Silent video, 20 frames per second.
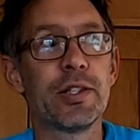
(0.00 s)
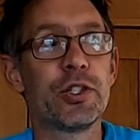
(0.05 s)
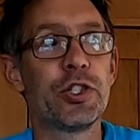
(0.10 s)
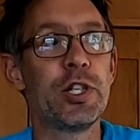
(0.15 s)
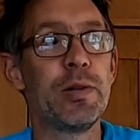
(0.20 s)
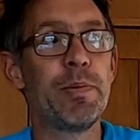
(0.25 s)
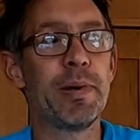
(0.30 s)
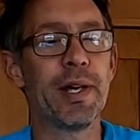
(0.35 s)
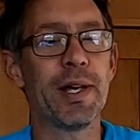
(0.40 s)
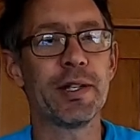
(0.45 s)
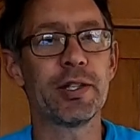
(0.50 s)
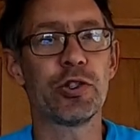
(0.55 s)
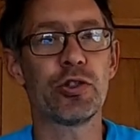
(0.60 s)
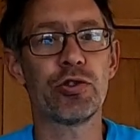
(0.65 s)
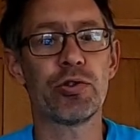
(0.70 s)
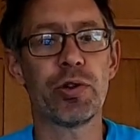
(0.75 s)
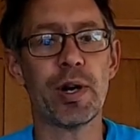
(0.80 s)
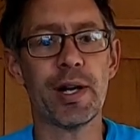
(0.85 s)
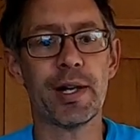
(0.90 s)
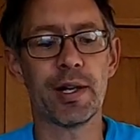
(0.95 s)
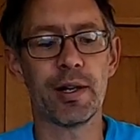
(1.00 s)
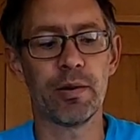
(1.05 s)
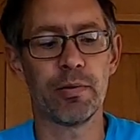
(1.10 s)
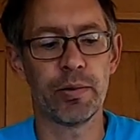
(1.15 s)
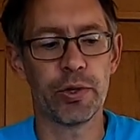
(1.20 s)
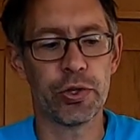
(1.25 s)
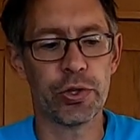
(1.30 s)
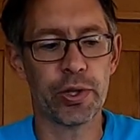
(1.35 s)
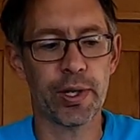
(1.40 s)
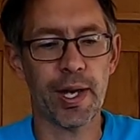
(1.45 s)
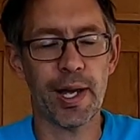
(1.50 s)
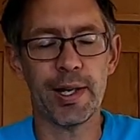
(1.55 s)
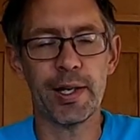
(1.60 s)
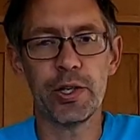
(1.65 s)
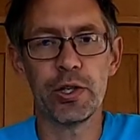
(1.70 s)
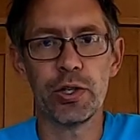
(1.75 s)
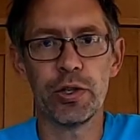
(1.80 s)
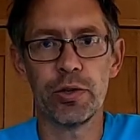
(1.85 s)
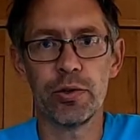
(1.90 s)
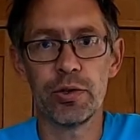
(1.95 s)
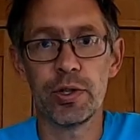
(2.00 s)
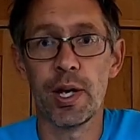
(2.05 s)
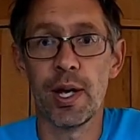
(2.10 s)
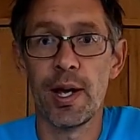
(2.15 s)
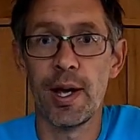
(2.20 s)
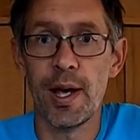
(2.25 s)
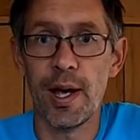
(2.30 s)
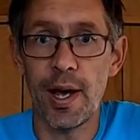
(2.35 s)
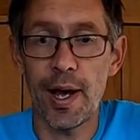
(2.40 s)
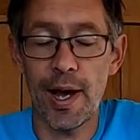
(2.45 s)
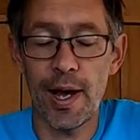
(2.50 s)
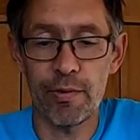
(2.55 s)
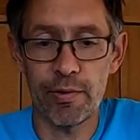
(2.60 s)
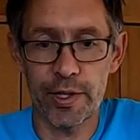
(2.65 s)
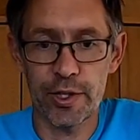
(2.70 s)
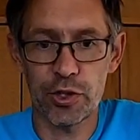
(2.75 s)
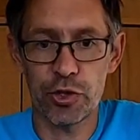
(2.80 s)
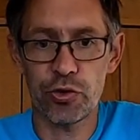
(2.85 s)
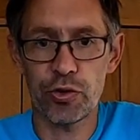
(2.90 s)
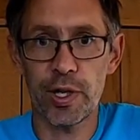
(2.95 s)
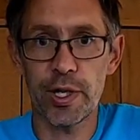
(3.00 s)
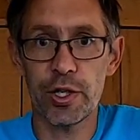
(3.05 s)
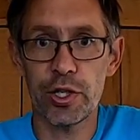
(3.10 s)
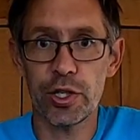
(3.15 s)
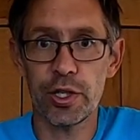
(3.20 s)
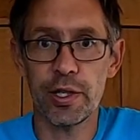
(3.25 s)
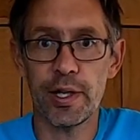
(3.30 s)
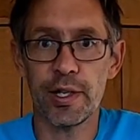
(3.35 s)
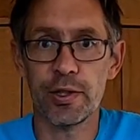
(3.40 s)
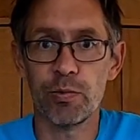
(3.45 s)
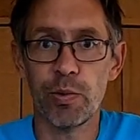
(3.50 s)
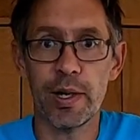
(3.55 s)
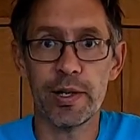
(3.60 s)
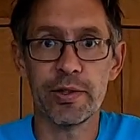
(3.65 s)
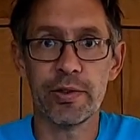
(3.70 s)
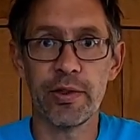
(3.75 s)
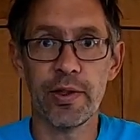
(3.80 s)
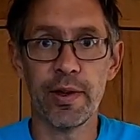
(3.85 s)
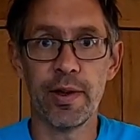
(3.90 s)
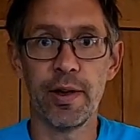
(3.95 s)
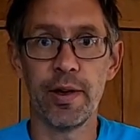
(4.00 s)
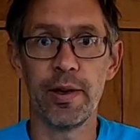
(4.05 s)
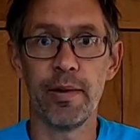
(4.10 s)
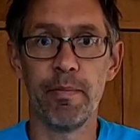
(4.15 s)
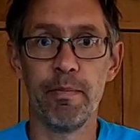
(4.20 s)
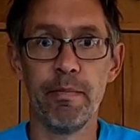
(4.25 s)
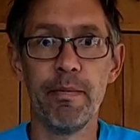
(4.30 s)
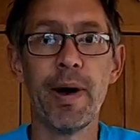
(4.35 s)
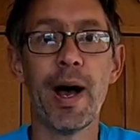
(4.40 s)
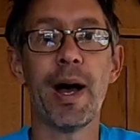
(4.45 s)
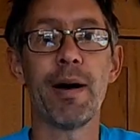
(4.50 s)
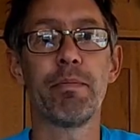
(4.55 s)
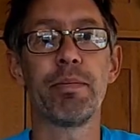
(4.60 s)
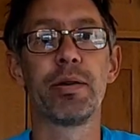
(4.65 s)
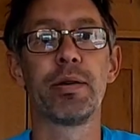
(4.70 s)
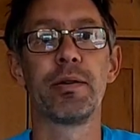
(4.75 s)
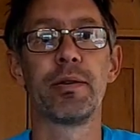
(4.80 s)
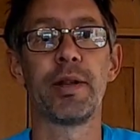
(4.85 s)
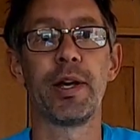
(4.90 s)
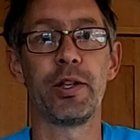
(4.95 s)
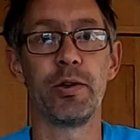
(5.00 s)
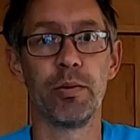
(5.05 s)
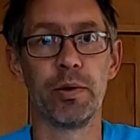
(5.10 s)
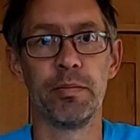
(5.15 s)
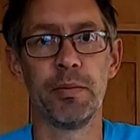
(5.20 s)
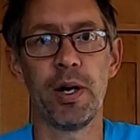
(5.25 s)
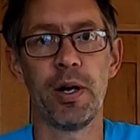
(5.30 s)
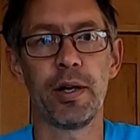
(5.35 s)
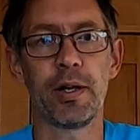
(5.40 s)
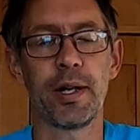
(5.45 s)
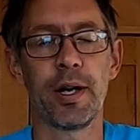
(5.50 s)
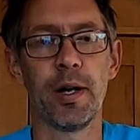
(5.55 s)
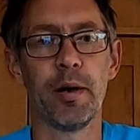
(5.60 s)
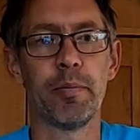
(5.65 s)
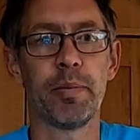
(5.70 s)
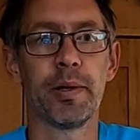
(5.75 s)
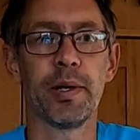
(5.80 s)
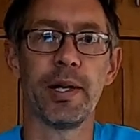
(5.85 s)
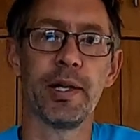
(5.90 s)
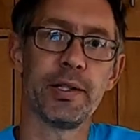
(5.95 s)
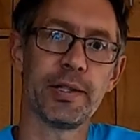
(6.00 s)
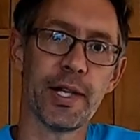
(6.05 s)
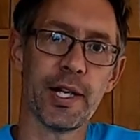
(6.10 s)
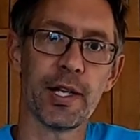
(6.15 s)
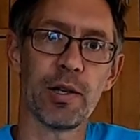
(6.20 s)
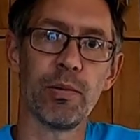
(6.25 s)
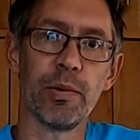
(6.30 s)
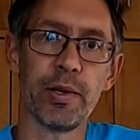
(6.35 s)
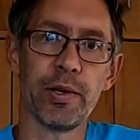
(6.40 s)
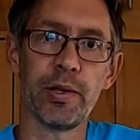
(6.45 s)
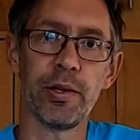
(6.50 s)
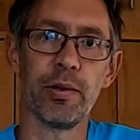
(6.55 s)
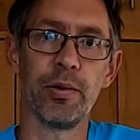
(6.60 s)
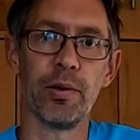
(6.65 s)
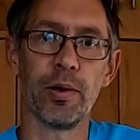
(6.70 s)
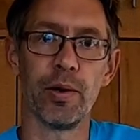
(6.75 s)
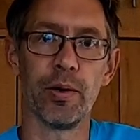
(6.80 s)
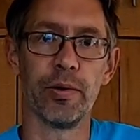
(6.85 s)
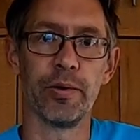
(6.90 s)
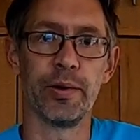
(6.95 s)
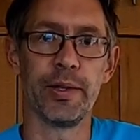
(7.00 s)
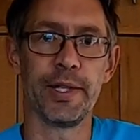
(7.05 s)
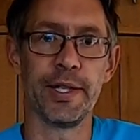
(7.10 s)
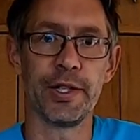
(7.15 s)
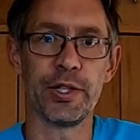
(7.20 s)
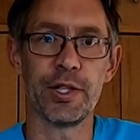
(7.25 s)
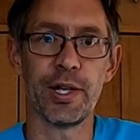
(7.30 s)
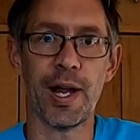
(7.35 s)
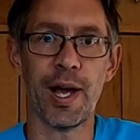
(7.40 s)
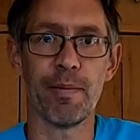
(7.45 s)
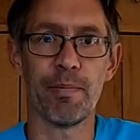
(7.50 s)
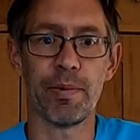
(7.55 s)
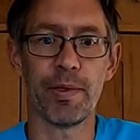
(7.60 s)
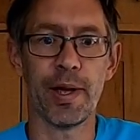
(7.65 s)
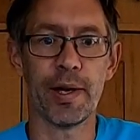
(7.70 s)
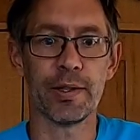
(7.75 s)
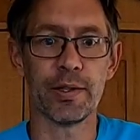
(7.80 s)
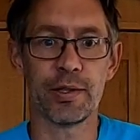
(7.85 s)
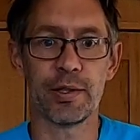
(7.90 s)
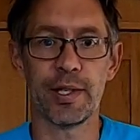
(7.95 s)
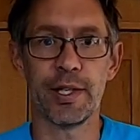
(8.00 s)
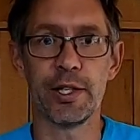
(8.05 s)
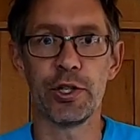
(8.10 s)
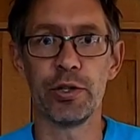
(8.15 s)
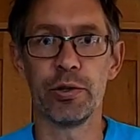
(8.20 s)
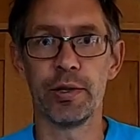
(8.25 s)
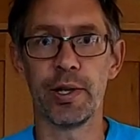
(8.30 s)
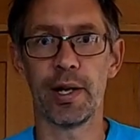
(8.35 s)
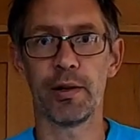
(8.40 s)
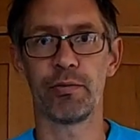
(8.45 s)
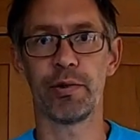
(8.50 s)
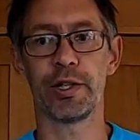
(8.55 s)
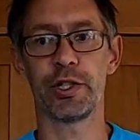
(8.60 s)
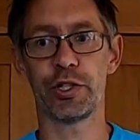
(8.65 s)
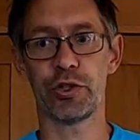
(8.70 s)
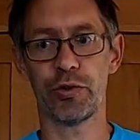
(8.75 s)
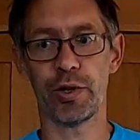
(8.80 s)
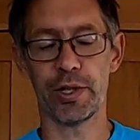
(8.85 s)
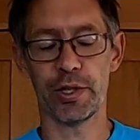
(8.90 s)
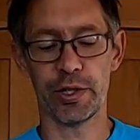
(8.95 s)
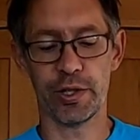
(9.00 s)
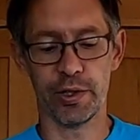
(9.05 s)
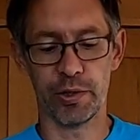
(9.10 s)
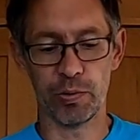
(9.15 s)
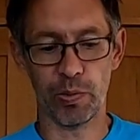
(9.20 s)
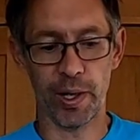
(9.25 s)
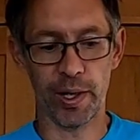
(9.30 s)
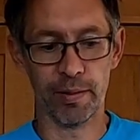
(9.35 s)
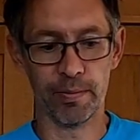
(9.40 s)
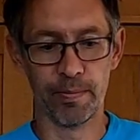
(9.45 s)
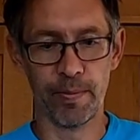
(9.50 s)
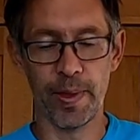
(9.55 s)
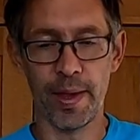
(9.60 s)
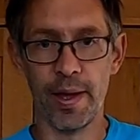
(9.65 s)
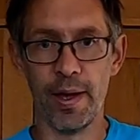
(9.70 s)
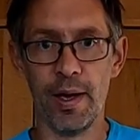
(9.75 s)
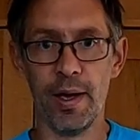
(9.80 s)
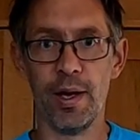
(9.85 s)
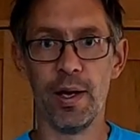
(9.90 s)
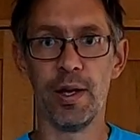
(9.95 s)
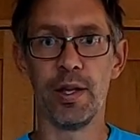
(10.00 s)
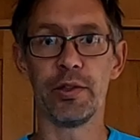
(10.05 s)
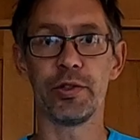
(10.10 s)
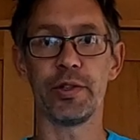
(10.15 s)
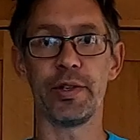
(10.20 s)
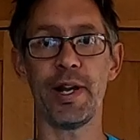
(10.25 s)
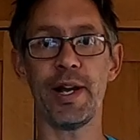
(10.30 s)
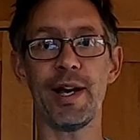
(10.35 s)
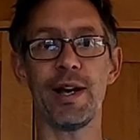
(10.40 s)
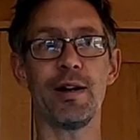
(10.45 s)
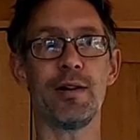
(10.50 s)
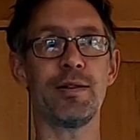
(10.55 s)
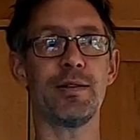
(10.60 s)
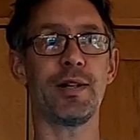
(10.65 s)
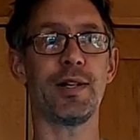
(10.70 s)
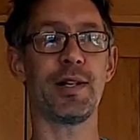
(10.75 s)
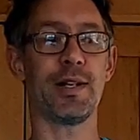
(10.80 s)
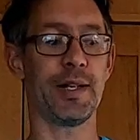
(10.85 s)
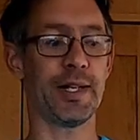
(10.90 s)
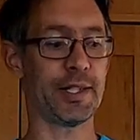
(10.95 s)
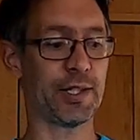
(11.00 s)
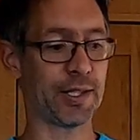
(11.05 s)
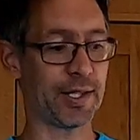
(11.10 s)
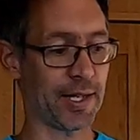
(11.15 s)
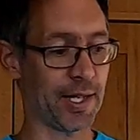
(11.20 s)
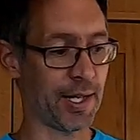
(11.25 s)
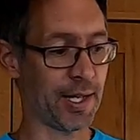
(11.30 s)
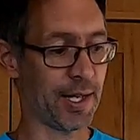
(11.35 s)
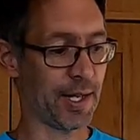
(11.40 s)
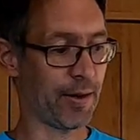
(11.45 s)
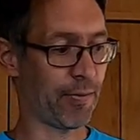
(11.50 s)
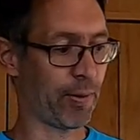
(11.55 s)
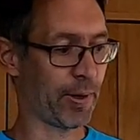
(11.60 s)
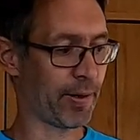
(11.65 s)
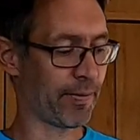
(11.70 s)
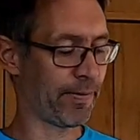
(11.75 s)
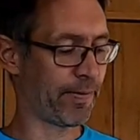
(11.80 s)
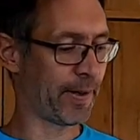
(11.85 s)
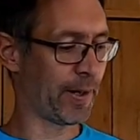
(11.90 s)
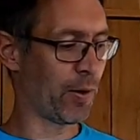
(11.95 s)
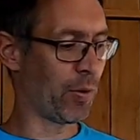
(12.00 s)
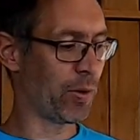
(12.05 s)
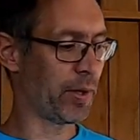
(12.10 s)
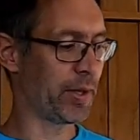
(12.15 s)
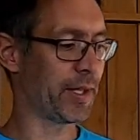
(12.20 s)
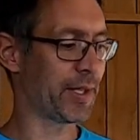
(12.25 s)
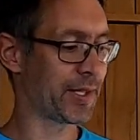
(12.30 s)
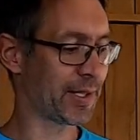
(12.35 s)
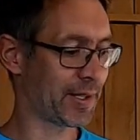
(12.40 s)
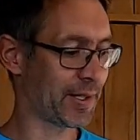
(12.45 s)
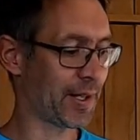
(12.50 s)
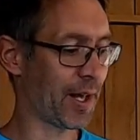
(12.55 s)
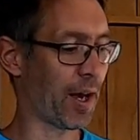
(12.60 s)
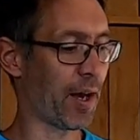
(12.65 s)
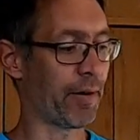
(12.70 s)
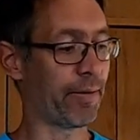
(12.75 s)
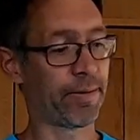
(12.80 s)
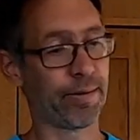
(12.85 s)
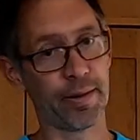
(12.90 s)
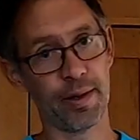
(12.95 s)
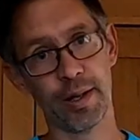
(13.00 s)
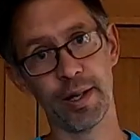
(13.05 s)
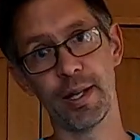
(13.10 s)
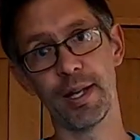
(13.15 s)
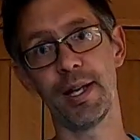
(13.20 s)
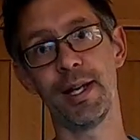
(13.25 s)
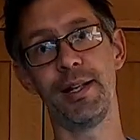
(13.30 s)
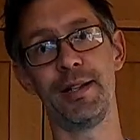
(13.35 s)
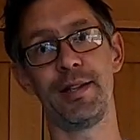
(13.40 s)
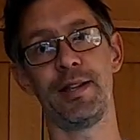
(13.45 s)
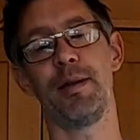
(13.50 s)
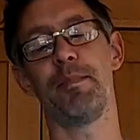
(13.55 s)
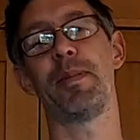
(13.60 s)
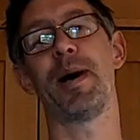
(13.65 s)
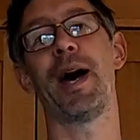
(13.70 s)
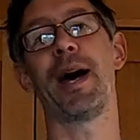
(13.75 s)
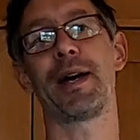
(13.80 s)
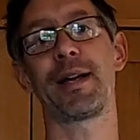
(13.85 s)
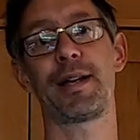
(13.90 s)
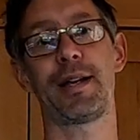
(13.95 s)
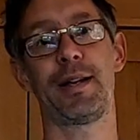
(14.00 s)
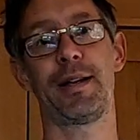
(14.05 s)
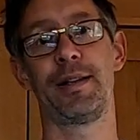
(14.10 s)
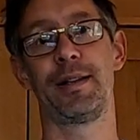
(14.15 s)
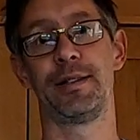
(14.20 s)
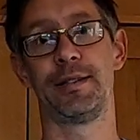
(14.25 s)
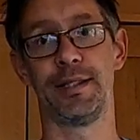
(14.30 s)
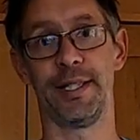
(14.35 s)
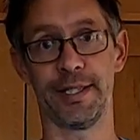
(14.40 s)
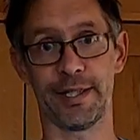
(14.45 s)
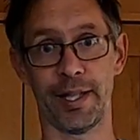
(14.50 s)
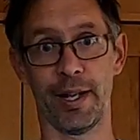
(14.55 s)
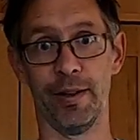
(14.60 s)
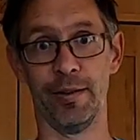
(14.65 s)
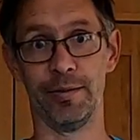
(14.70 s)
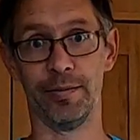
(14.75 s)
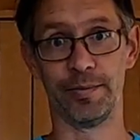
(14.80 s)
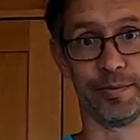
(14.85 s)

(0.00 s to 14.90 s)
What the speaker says: the GPS tracker which you get issued at registration, as well as the map that you will mark up and take with you on each lap. That's issued at registration as well. So now let's see if we can fit all of this stuff into the pack. Let's go.